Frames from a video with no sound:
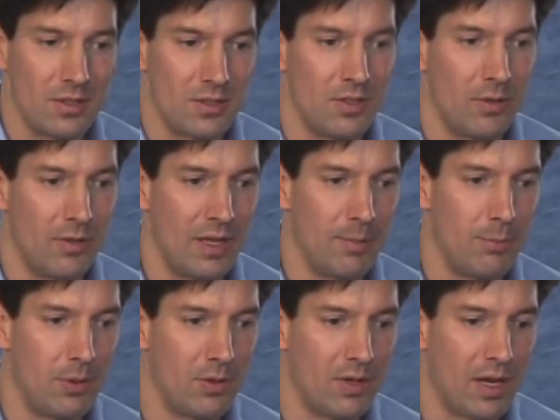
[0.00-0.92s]
So they
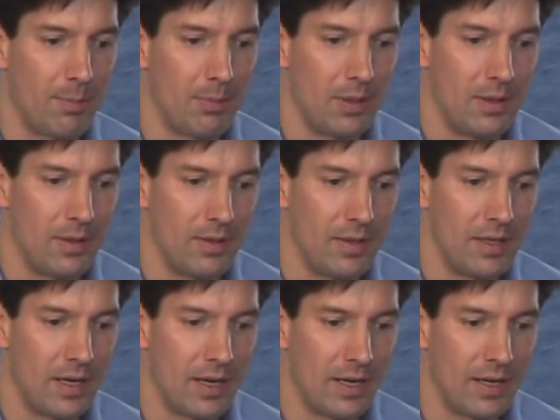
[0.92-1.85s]
pulled up the
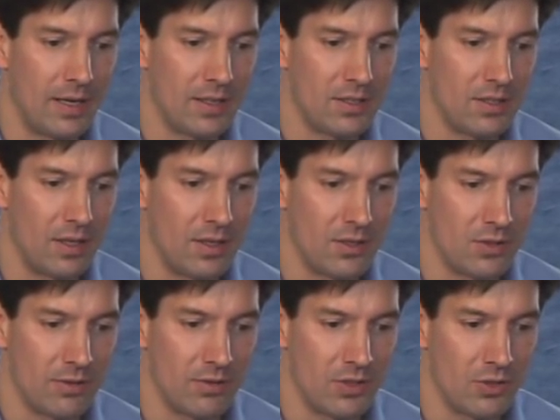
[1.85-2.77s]
IIS uh,
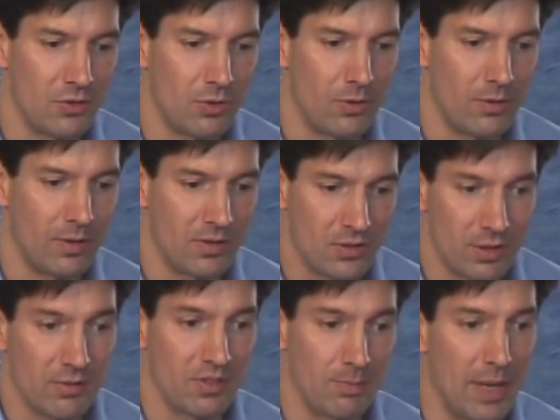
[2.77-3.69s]
service control uh,
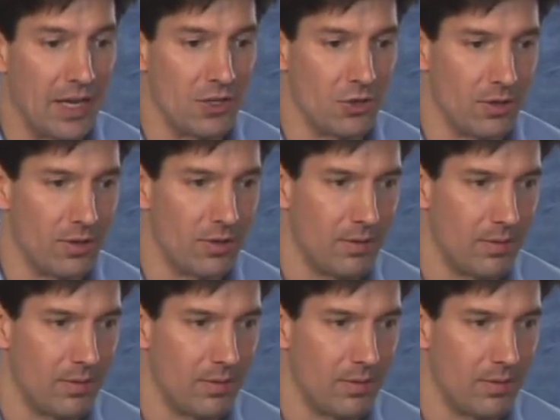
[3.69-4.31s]
service manager